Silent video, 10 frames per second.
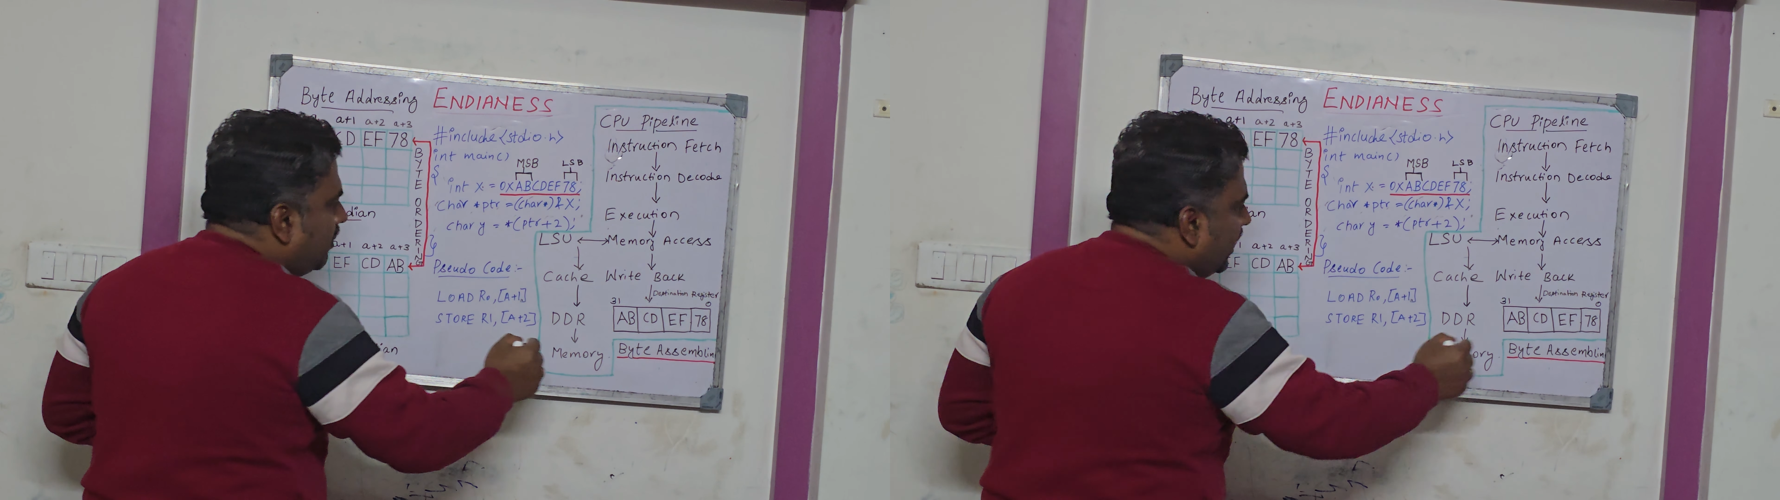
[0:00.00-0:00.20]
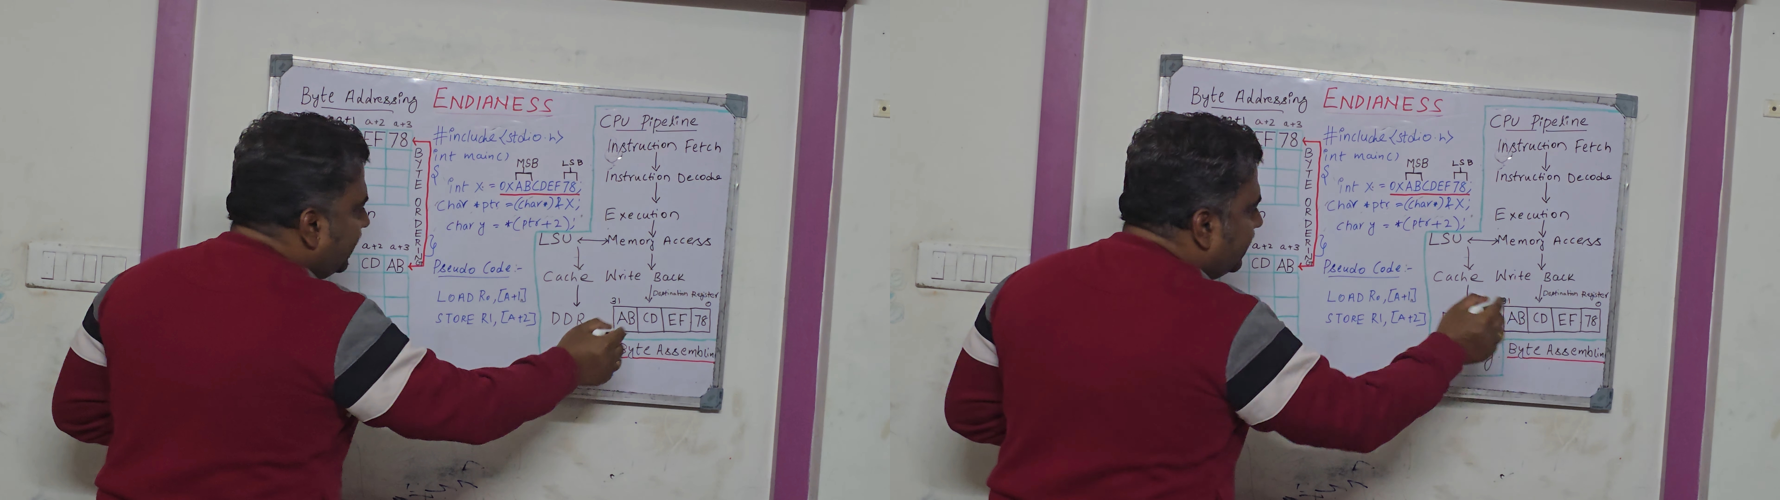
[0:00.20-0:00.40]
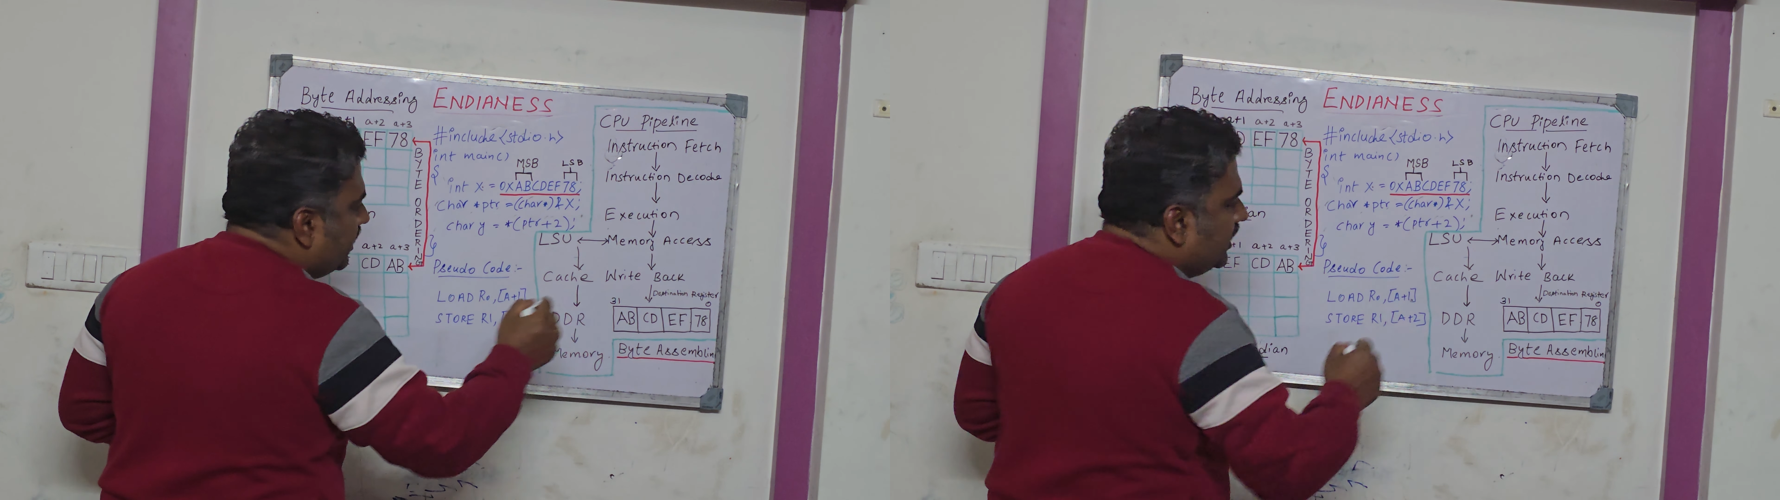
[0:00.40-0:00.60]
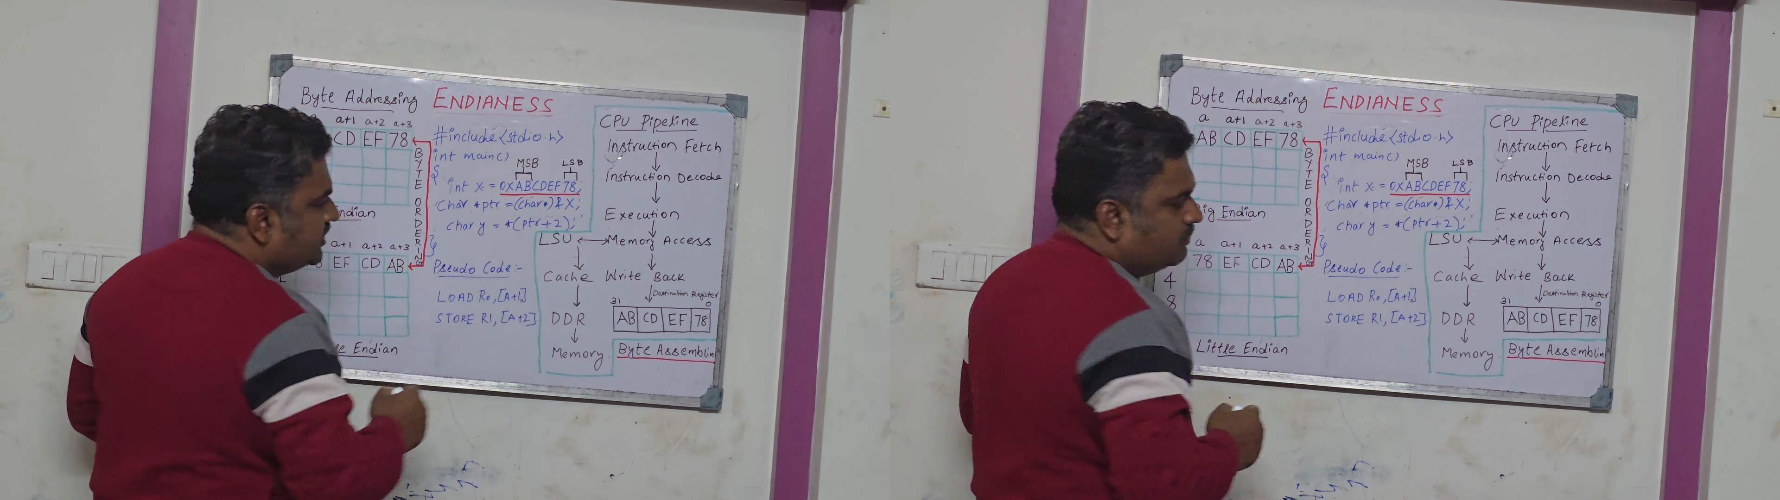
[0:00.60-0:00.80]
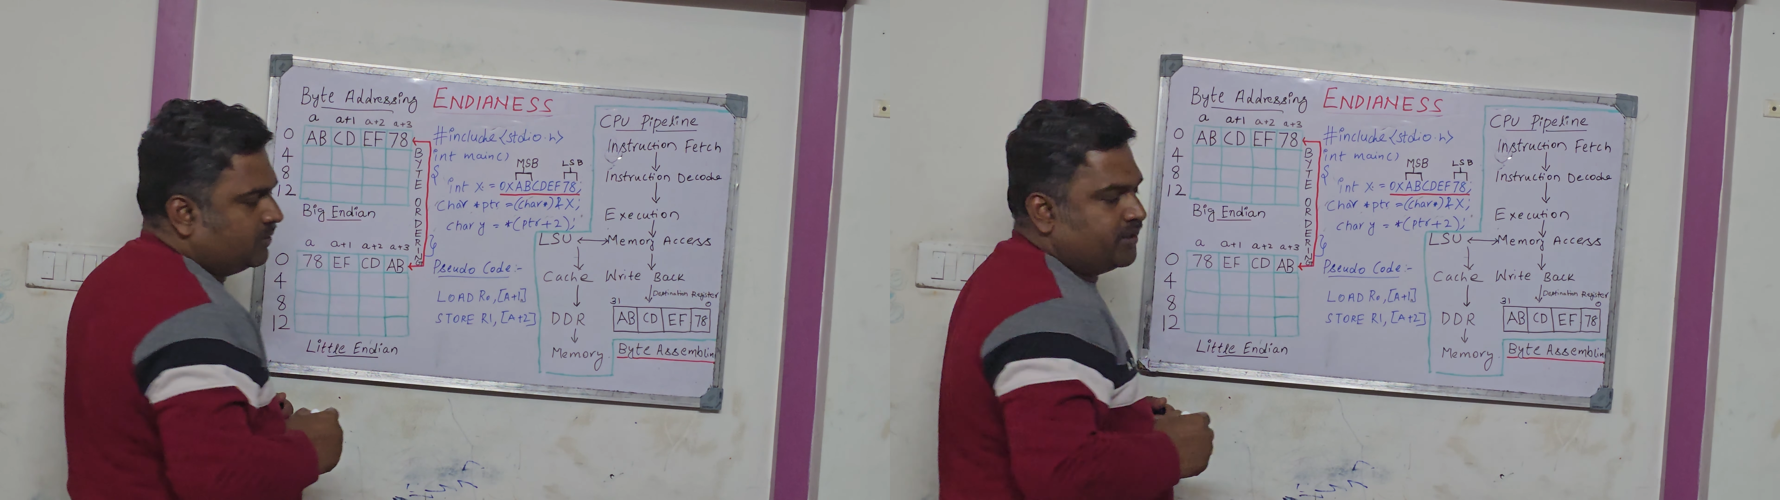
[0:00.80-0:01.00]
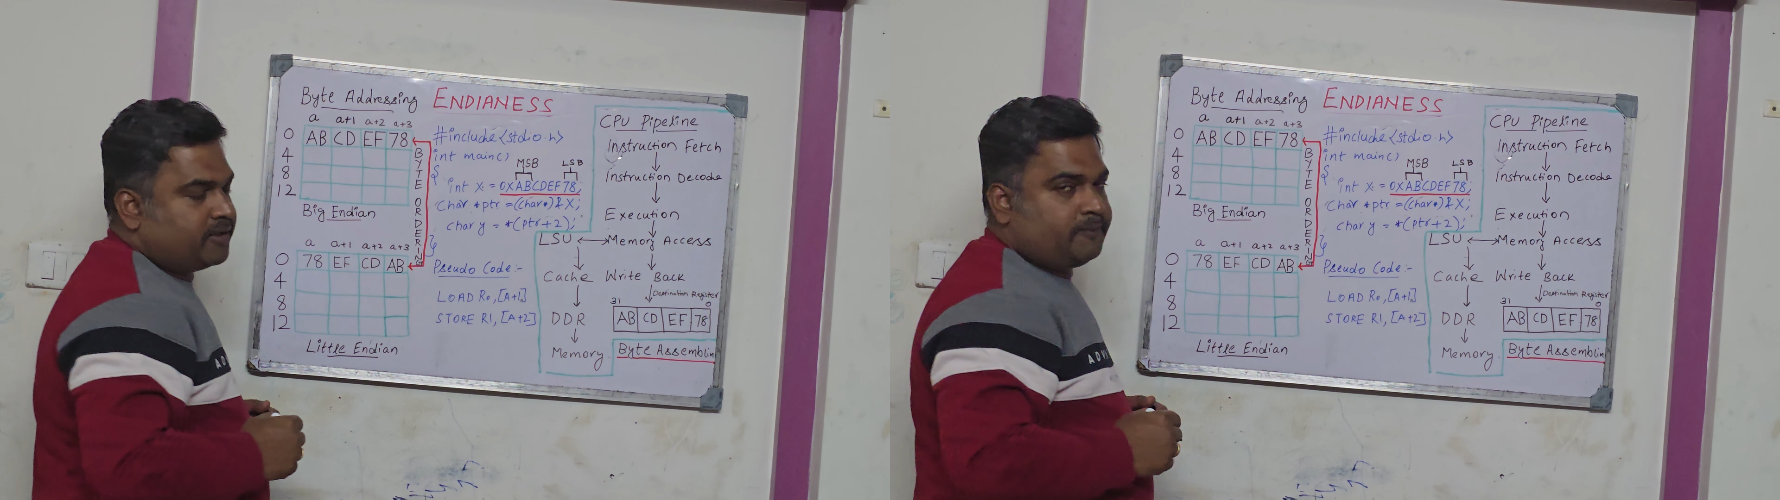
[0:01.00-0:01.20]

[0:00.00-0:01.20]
byte assembly.